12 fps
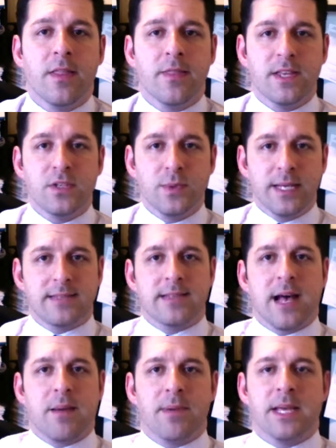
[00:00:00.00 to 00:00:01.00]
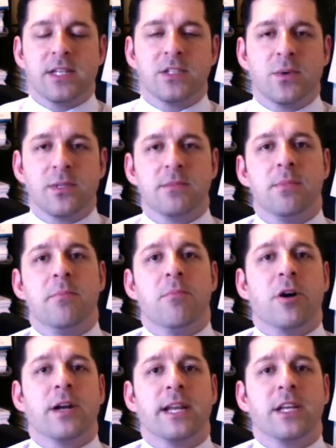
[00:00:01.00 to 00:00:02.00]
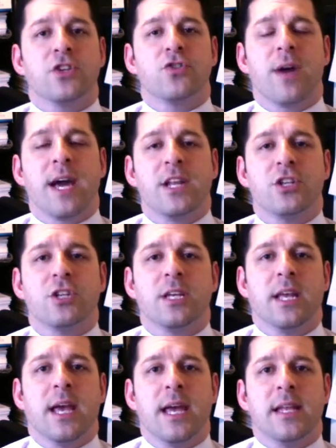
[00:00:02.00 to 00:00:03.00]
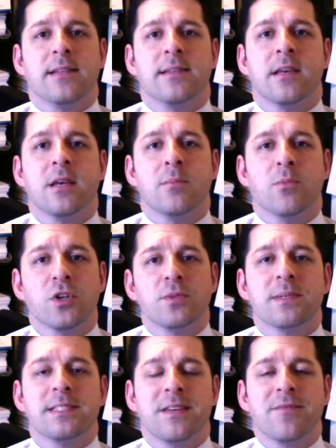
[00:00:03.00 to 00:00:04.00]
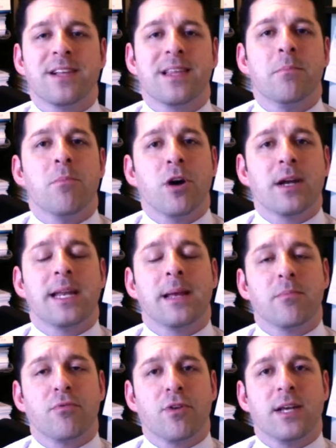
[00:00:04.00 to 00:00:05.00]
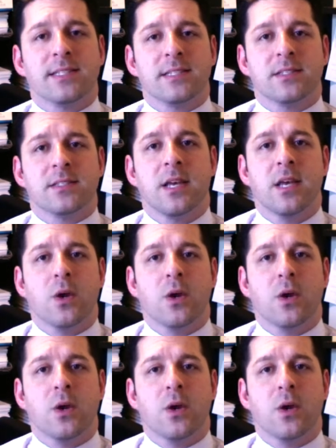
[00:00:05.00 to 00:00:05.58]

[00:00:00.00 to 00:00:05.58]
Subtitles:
This week's topic is going to be marketing strategy and more specifically marketing presence.